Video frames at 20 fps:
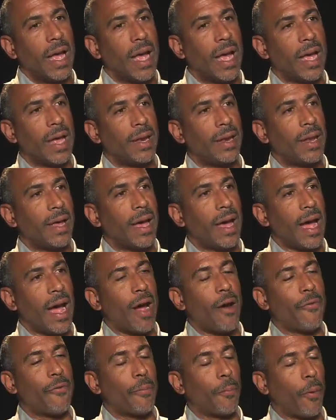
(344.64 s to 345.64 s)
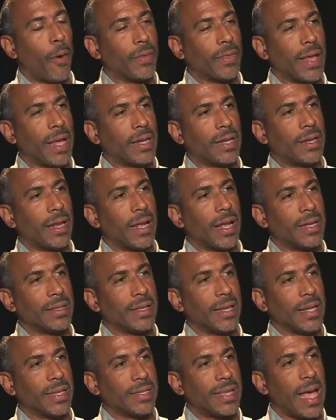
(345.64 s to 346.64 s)
And I often point that as
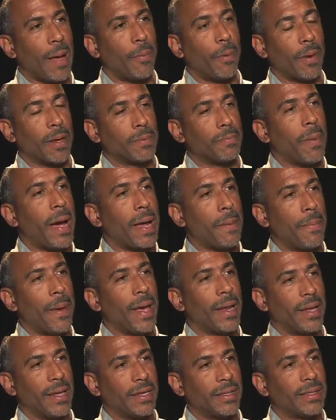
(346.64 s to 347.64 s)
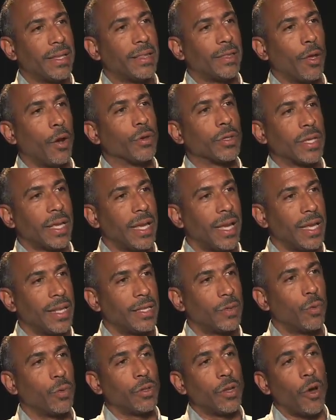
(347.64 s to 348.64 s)
an example because my bet is that those
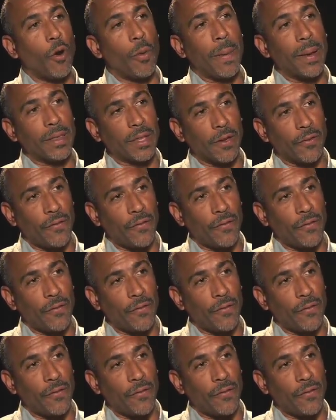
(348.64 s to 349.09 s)
kids will know about the